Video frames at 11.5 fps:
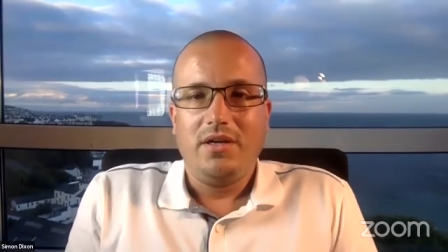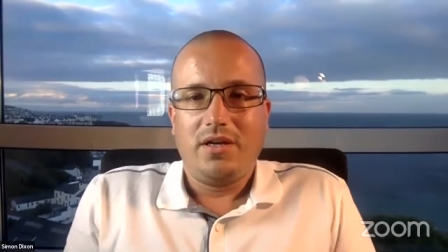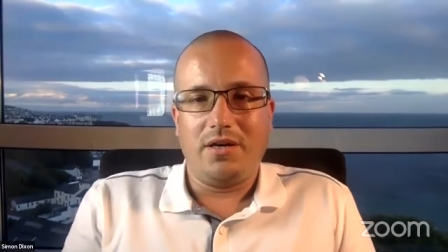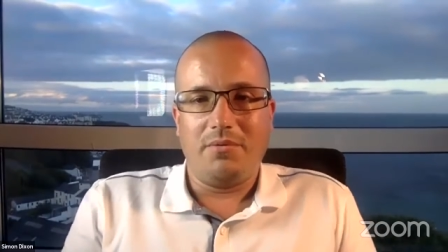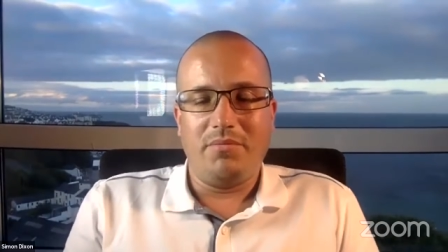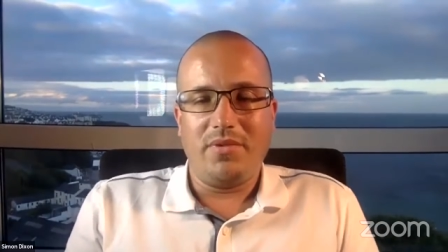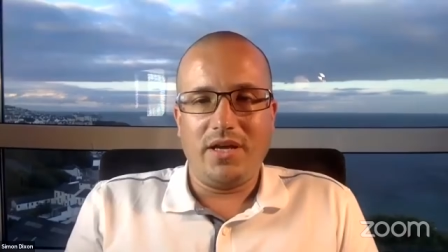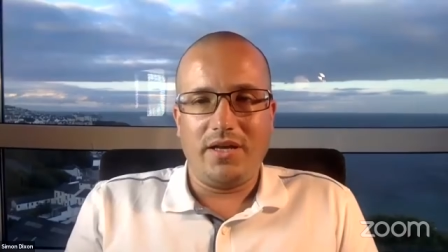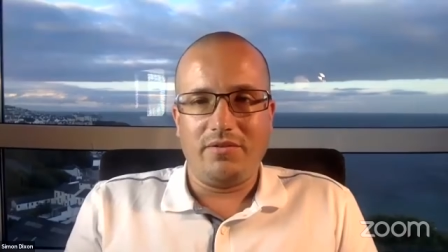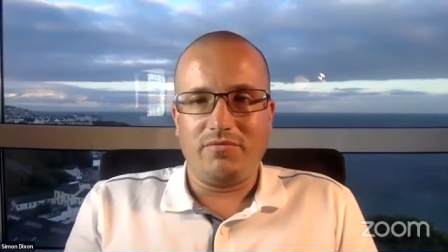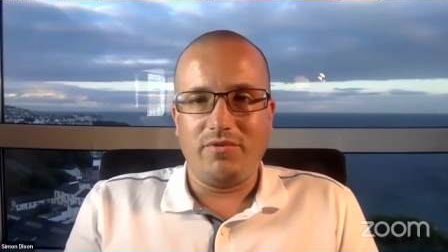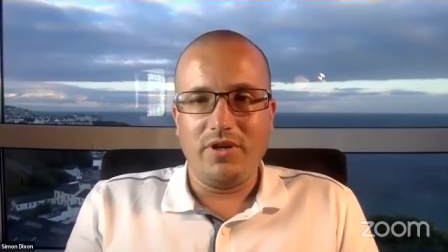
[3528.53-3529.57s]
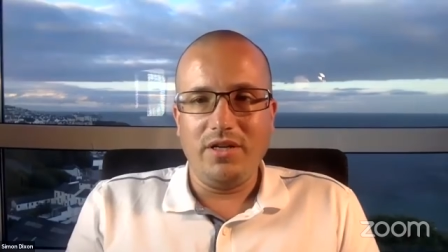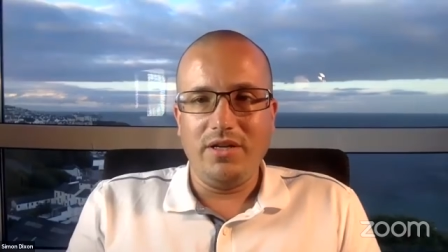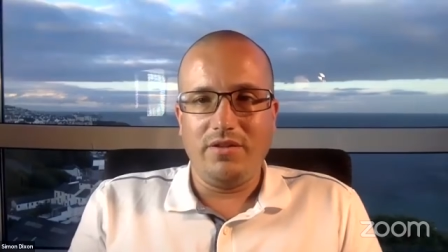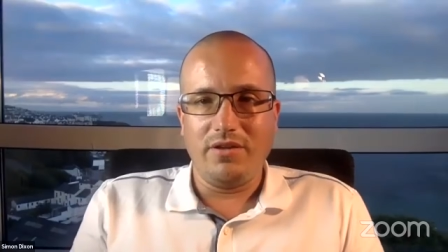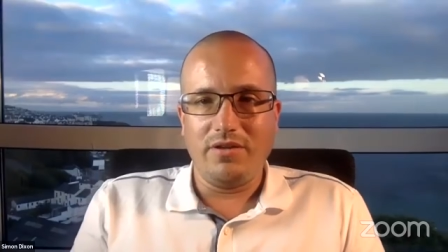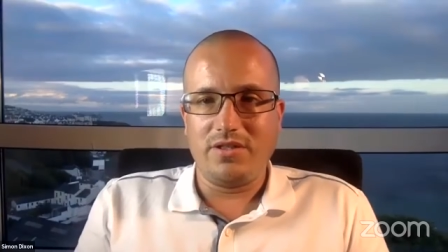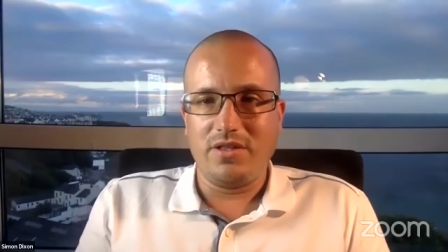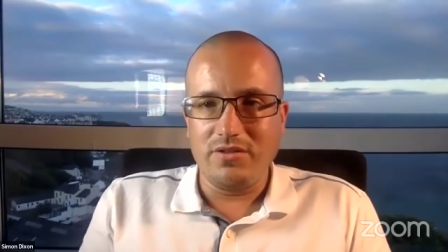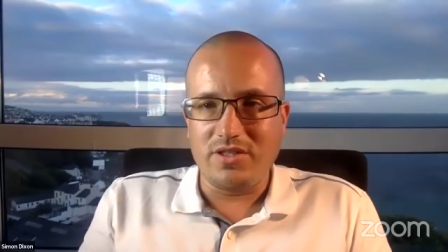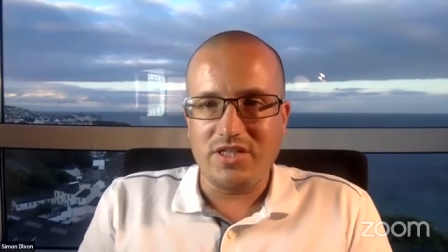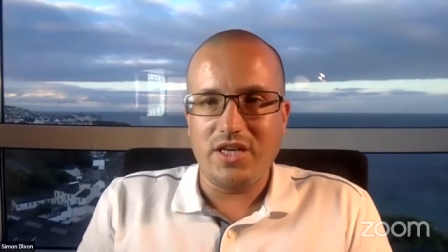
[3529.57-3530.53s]
And really
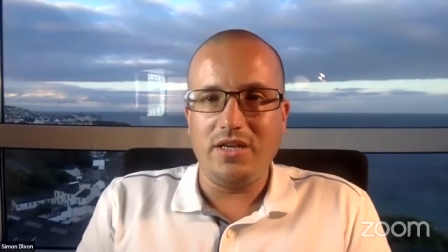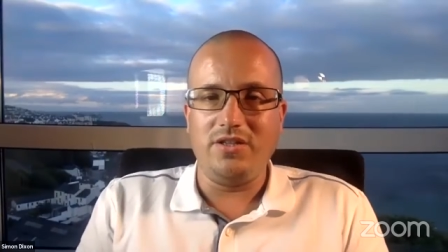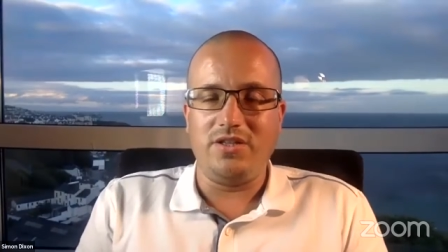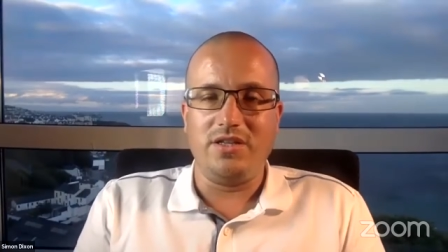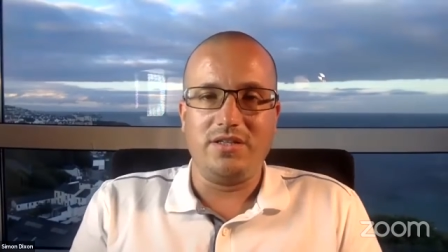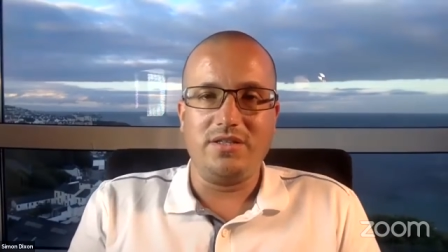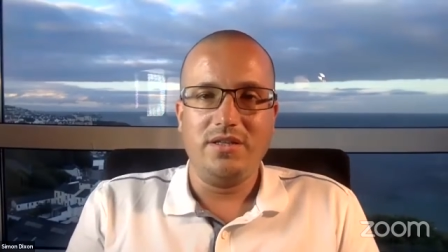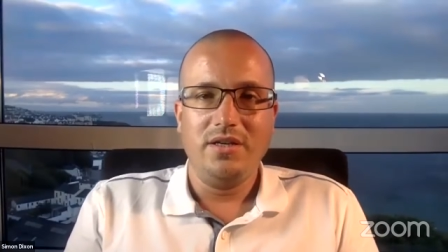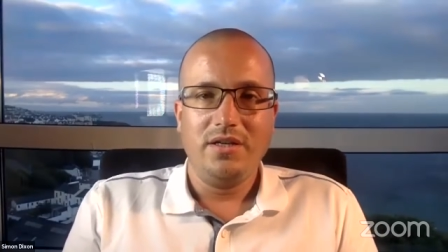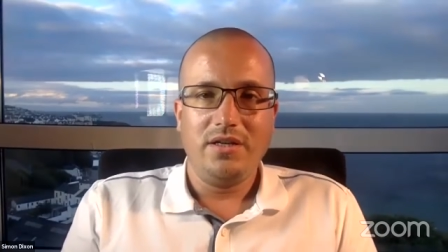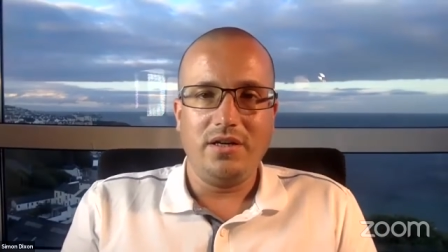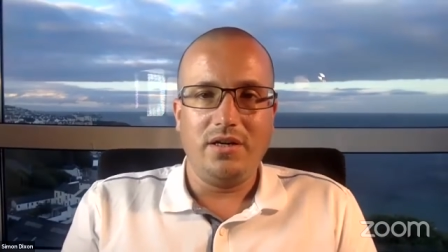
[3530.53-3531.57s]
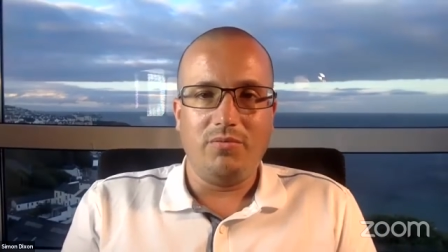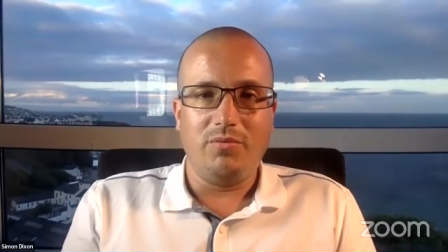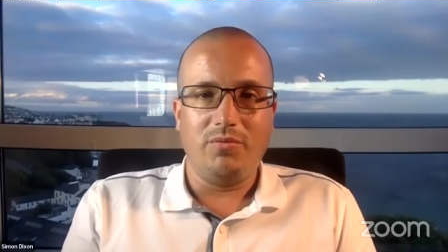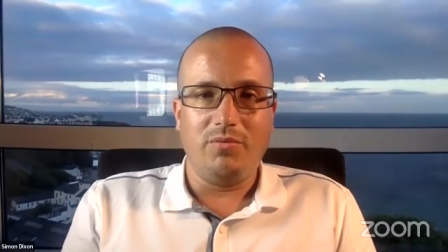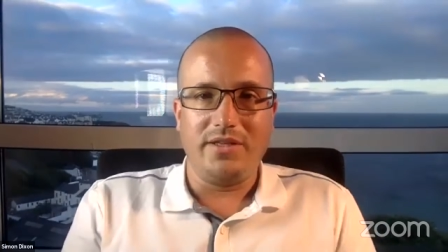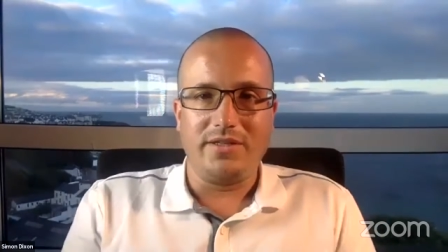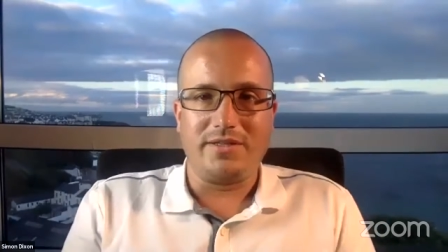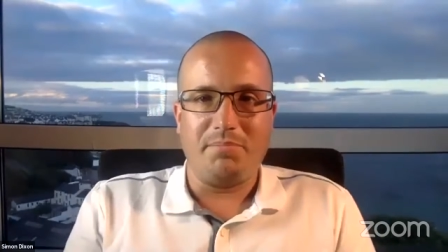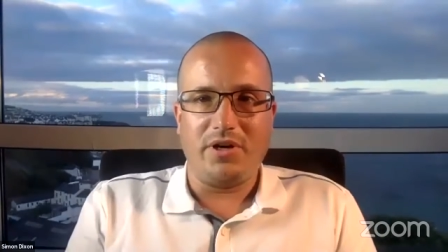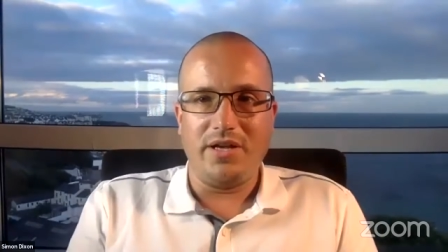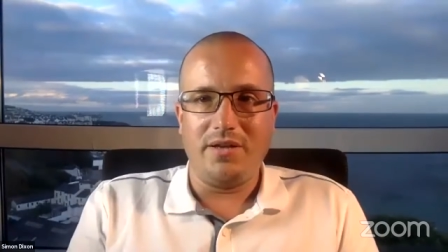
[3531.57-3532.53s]
those changes are what
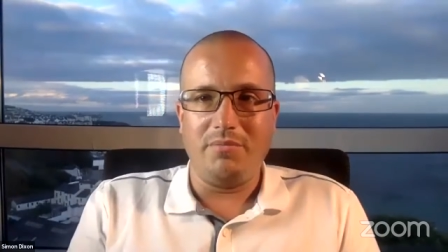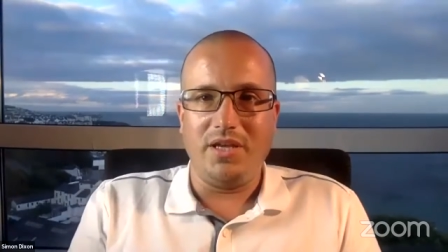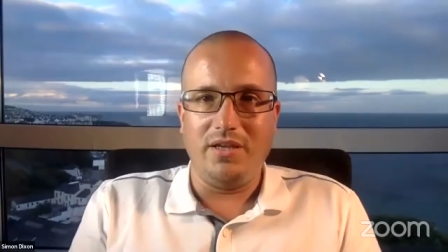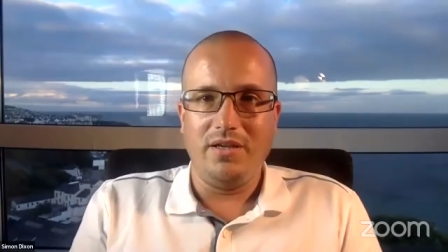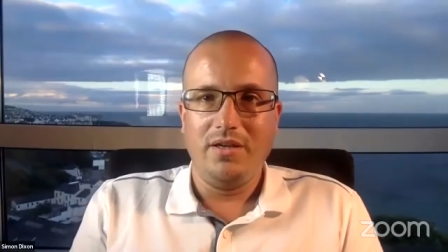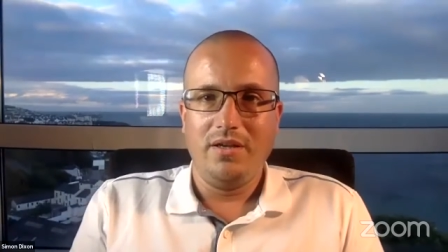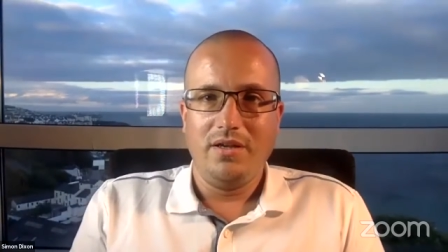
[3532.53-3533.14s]
inspire me